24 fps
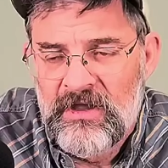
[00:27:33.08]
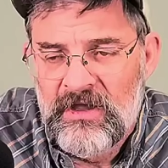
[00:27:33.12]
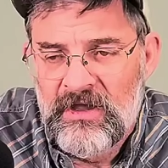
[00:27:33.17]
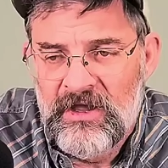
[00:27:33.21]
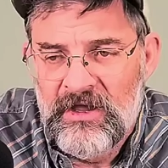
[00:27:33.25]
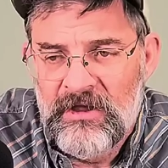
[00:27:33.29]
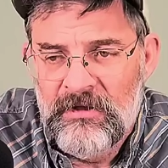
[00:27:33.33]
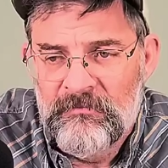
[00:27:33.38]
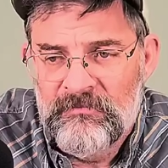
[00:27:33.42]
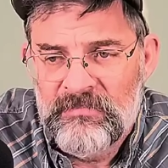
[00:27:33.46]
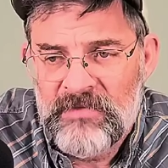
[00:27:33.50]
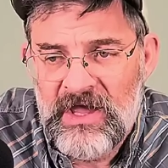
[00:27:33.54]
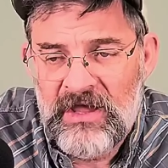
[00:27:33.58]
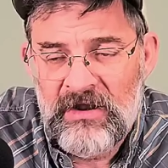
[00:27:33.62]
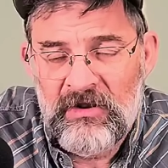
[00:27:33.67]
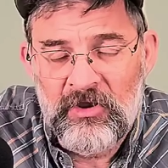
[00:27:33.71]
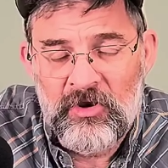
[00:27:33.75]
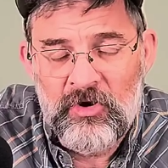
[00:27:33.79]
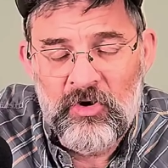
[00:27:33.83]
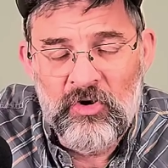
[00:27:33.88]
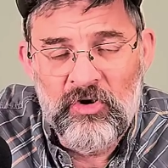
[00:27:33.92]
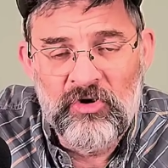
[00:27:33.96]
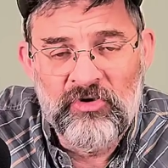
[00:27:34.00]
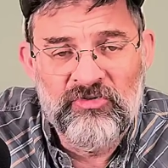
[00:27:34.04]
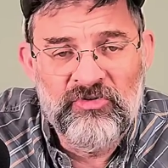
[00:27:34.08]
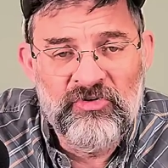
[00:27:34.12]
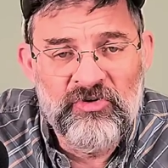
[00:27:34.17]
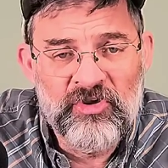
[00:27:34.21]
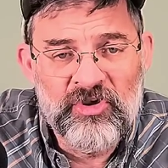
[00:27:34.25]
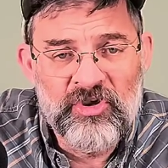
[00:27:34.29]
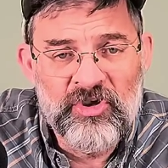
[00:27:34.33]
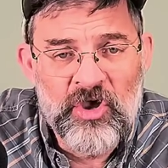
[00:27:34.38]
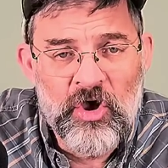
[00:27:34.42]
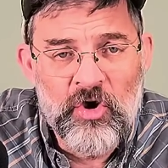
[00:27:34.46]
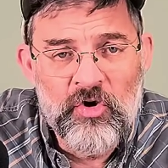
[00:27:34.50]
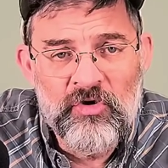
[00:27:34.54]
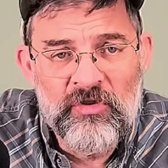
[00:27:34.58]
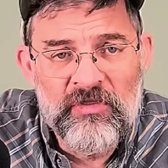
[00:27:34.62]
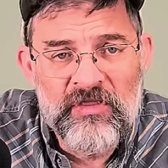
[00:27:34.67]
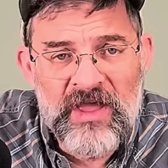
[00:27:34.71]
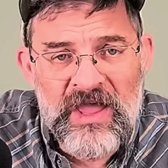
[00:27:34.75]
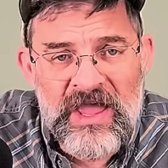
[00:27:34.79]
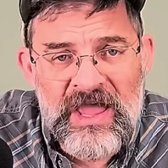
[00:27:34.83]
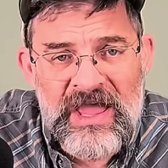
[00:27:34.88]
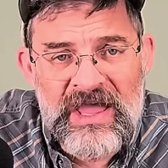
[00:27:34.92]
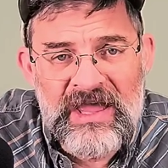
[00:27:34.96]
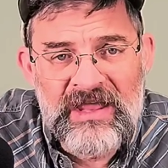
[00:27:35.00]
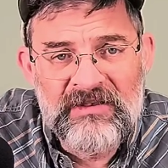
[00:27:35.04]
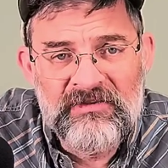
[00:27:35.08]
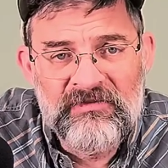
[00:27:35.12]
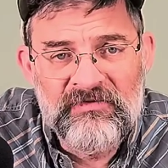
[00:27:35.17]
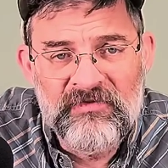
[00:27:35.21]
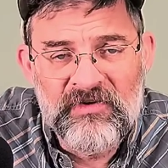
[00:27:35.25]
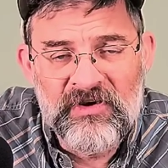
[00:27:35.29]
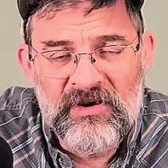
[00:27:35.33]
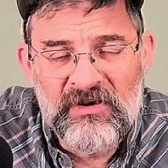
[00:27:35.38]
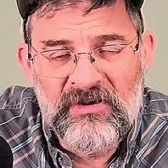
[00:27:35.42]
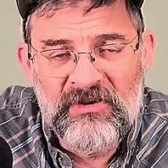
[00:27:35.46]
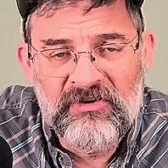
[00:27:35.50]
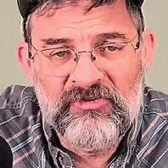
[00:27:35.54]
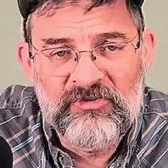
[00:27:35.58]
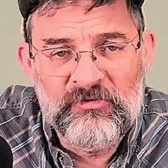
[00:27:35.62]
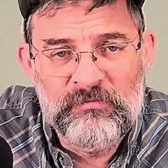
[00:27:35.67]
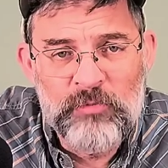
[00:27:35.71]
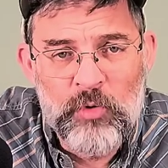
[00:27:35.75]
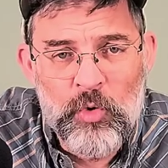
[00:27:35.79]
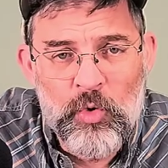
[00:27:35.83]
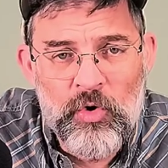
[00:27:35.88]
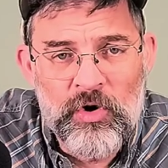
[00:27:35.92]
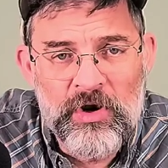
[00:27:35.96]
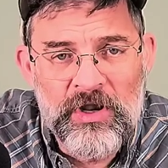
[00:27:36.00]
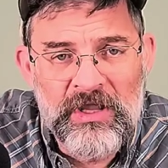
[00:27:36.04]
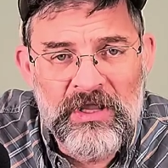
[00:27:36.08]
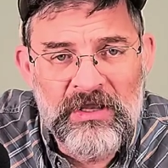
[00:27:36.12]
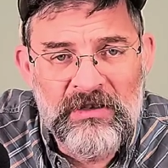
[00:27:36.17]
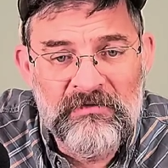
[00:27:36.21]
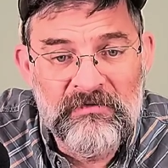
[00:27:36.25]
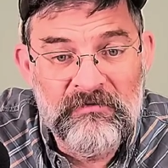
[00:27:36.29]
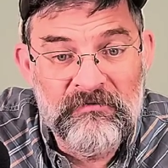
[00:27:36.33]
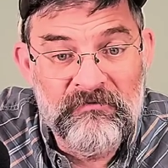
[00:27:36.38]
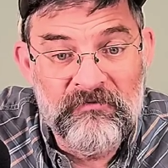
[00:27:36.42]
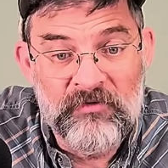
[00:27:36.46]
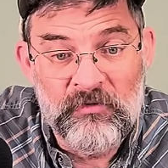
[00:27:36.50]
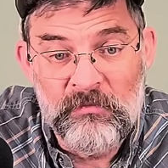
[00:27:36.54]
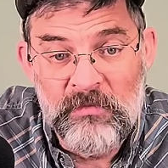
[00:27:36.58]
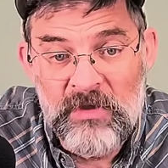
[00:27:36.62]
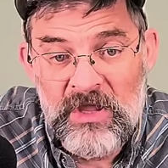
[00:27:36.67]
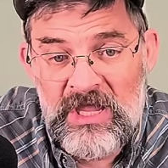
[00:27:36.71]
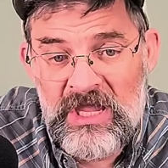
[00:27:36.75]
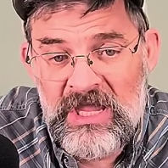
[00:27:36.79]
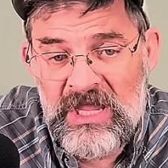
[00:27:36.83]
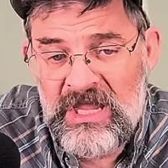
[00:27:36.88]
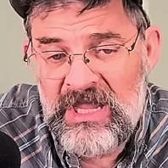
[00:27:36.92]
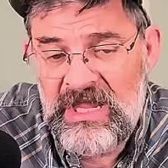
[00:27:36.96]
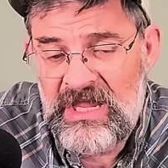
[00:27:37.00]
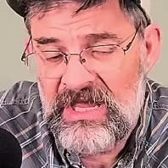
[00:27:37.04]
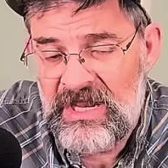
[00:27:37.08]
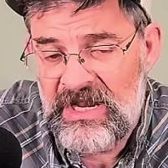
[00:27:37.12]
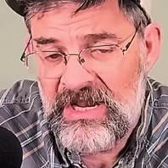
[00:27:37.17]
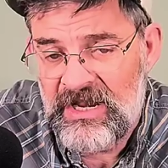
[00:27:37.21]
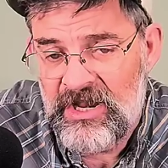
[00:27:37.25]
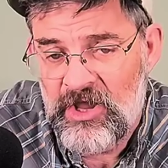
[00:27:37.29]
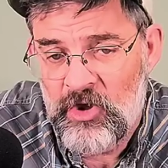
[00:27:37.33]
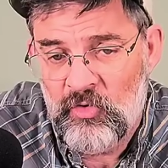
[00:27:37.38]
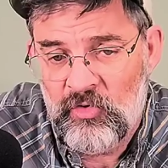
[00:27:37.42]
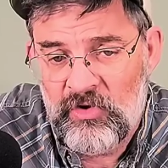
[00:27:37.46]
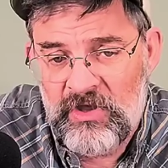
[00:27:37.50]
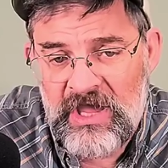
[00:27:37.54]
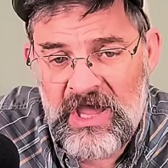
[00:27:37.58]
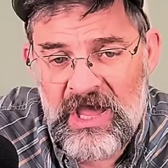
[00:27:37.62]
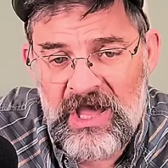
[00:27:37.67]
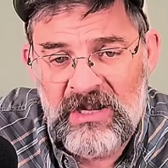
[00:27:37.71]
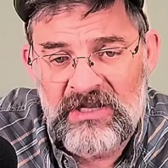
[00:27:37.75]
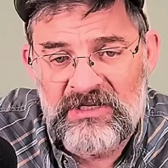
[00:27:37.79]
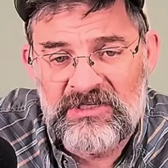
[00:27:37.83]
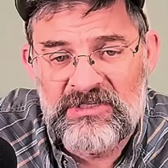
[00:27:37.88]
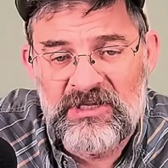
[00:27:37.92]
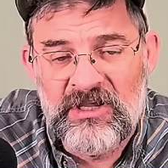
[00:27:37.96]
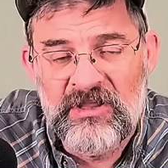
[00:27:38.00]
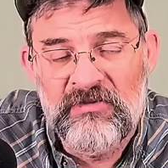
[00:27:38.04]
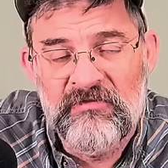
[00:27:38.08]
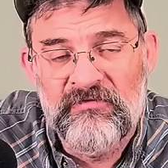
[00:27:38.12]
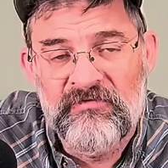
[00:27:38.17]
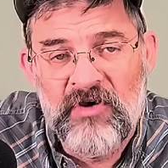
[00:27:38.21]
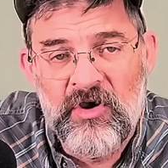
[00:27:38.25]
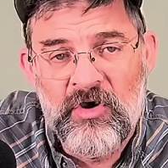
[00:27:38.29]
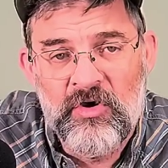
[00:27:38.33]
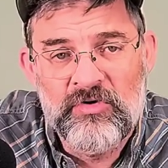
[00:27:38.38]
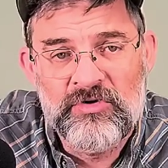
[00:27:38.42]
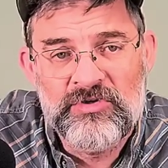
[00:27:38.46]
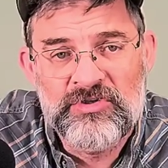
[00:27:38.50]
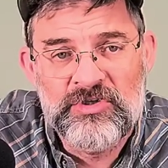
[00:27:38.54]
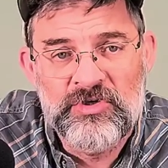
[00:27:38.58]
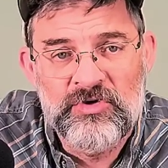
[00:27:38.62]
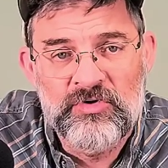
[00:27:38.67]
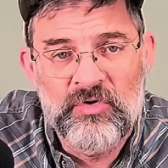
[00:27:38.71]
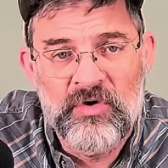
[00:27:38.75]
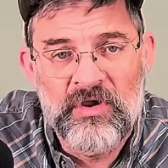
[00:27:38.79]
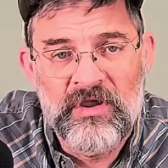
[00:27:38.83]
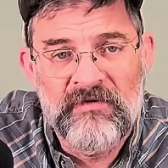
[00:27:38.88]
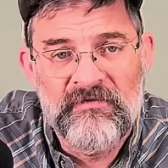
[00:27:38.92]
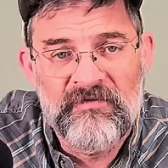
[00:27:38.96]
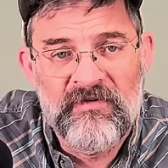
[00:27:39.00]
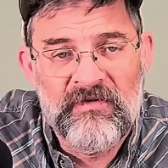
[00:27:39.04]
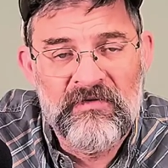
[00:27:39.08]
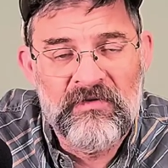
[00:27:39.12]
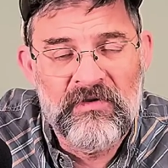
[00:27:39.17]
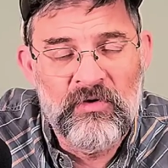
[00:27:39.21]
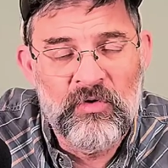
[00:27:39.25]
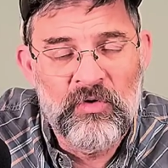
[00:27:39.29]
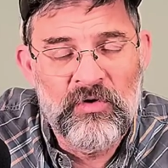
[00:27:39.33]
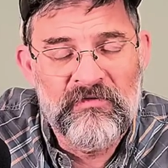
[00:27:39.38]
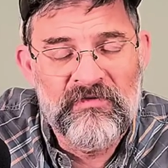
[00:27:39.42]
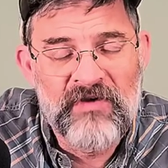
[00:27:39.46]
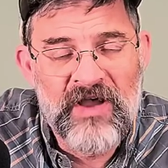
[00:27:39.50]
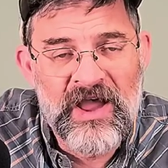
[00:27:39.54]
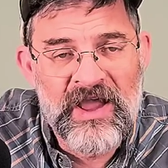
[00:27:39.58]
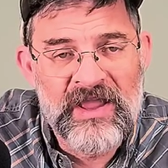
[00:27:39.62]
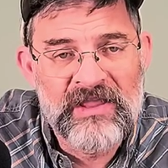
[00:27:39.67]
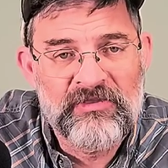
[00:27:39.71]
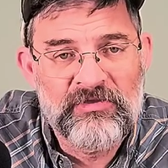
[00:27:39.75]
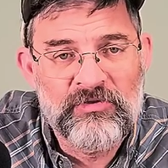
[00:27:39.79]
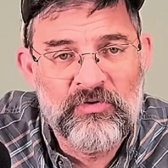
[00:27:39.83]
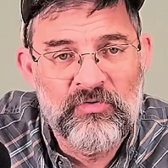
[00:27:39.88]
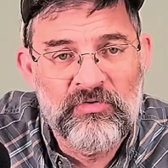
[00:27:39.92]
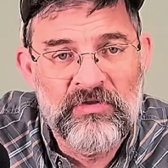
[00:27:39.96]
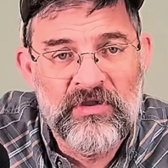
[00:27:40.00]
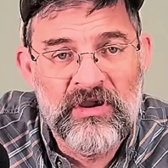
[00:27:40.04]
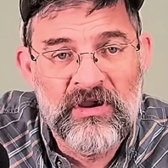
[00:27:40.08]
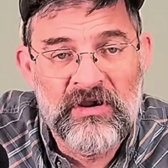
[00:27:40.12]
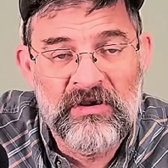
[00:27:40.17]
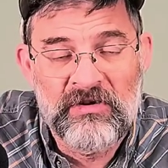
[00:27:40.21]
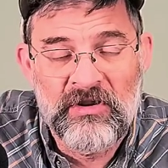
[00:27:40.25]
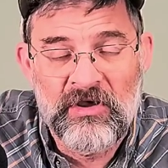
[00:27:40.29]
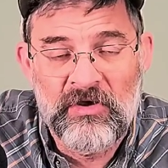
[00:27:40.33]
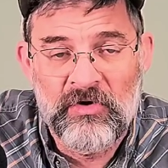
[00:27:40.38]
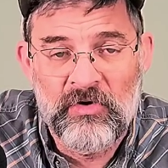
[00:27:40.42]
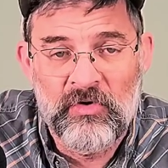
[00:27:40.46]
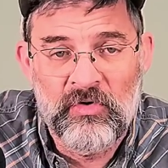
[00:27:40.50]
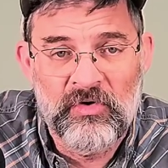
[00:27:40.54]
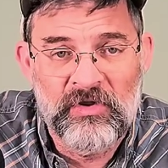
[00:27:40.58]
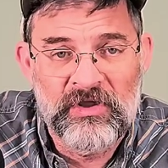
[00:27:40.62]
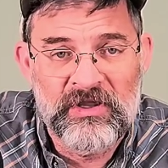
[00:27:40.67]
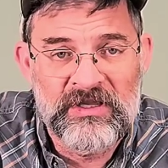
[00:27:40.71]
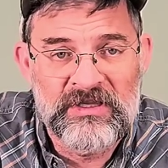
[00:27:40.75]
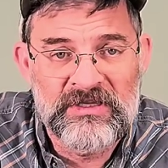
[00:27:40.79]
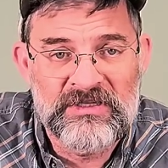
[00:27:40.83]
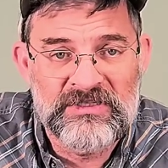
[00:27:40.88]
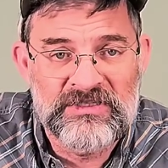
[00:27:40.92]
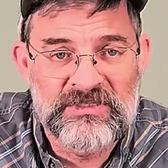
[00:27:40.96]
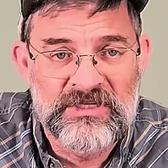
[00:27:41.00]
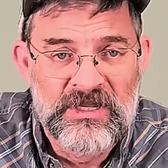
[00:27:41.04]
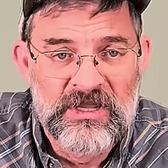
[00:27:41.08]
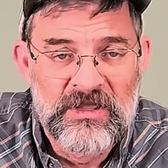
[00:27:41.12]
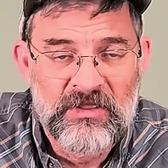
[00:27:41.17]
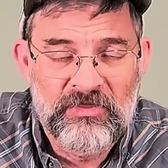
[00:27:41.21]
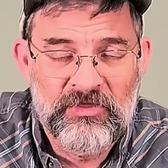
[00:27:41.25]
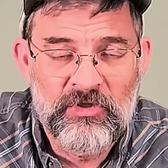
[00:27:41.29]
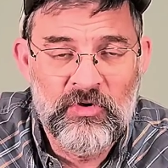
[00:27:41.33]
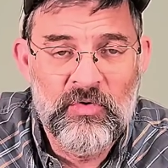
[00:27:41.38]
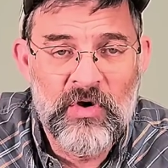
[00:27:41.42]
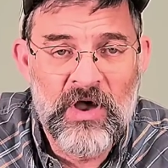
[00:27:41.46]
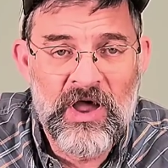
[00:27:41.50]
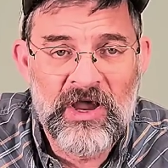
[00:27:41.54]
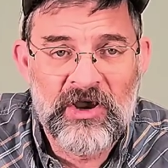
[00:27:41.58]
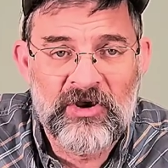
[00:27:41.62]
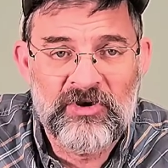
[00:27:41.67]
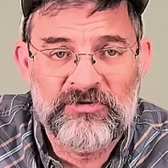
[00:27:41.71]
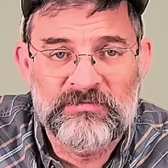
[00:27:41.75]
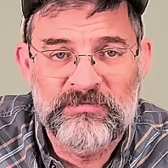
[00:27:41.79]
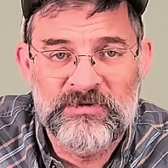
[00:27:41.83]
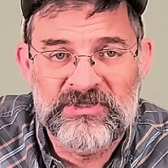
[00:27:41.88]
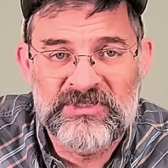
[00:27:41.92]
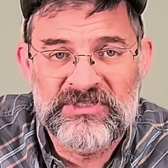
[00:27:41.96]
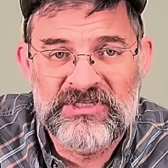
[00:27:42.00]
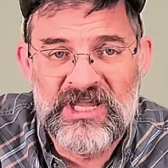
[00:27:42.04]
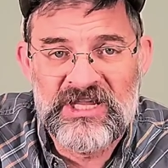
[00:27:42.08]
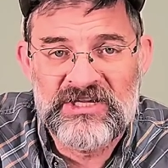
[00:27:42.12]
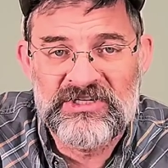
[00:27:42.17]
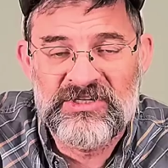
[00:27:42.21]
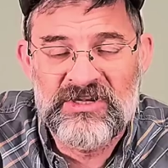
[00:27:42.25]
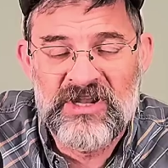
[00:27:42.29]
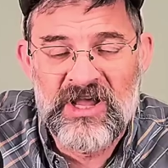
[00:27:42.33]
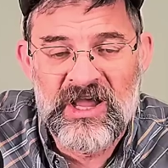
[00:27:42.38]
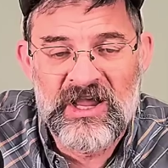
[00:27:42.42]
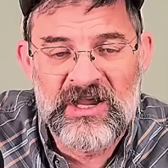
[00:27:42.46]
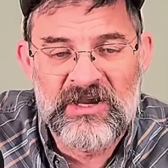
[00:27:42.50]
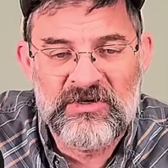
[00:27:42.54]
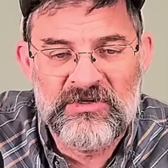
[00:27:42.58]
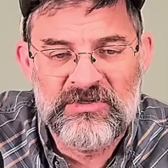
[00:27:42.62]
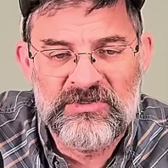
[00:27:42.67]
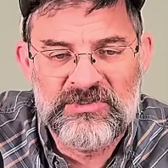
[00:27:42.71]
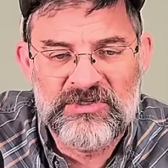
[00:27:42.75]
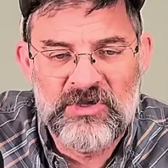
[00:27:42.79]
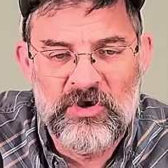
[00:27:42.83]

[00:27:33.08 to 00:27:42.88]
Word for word: I'd encourage you to go to that. It's very disappointing for me, and I know countless other folks who have hiked through there, not only as through hikers but section hikers.